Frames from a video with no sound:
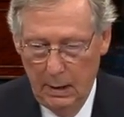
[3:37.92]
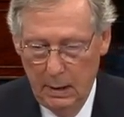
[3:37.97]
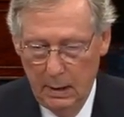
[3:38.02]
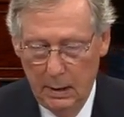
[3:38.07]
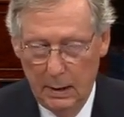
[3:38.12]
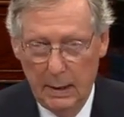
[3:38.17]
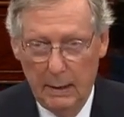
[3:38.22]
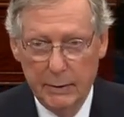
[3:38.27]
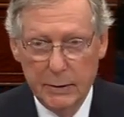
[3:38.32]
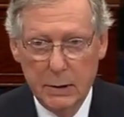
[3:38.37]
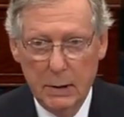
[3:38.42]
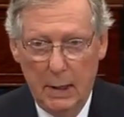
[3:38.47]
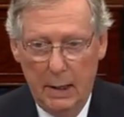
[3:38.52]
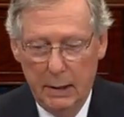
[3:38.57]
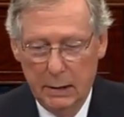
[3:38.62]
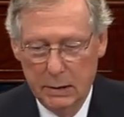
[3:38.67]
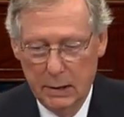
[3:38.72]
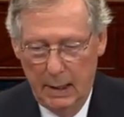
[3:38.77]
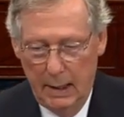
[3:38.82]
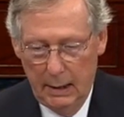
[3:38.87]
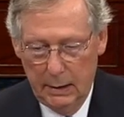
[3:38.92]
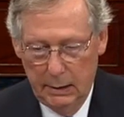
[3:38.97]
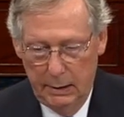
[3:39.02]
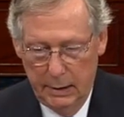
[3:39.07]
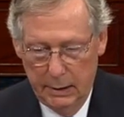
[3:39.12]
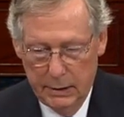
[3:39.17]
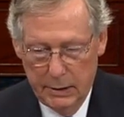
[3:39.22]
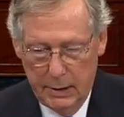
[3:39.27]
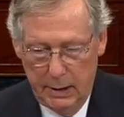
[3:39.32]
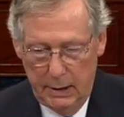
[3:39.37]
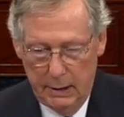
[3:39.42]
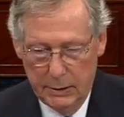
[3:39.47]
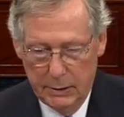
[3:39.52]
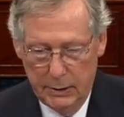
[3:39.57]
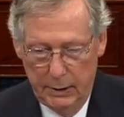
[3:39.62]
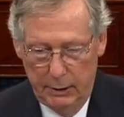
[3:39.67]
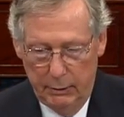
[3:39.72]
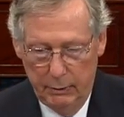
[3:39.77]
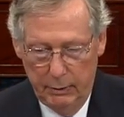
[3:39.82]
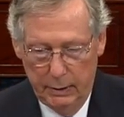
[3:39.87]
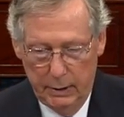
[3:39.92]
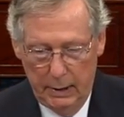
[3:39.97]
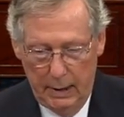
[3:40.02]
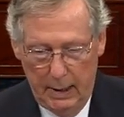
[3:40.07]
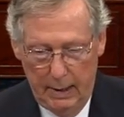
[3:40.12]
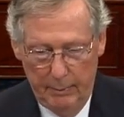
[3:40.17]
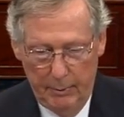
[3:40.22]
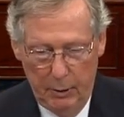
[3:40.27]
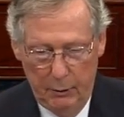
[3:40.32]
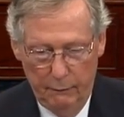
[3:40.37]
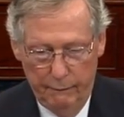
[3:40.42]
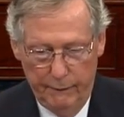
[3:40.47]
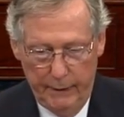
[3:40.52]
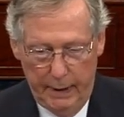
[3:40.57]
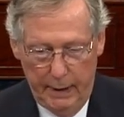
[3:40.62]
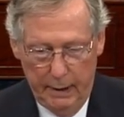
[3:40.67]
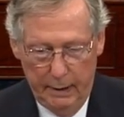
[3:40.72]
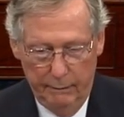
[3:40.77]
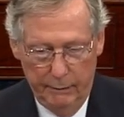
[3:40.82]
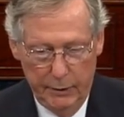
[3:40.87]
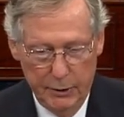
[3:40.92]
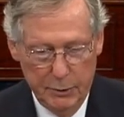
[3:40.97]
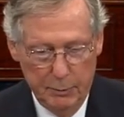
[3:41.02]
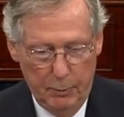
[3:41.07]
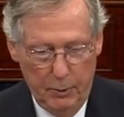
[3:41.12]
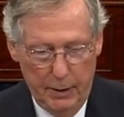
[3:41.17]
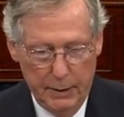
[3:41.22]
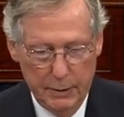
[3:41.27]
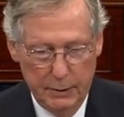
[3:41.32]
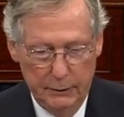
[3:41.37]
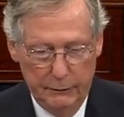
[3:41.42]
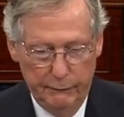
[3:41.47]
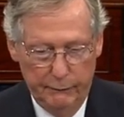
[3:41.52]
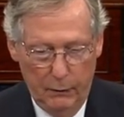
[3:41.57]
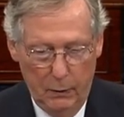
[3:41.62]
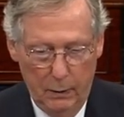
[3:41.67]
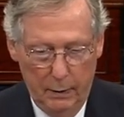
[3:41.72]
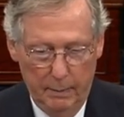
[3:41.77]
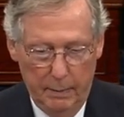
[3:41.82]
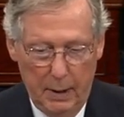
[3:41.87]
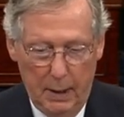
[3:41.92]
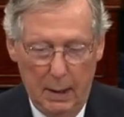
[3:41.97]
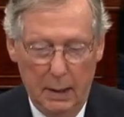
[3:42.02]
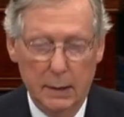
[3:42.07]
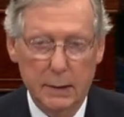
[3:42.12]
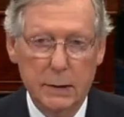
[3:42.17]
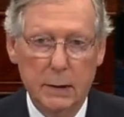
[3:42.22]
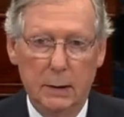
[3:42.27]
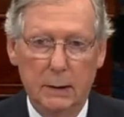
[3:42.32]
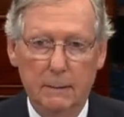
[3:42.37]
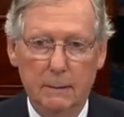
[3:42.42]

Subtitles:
Now, it's not exactly a state secret that I'm no fan of this president's foreign policy.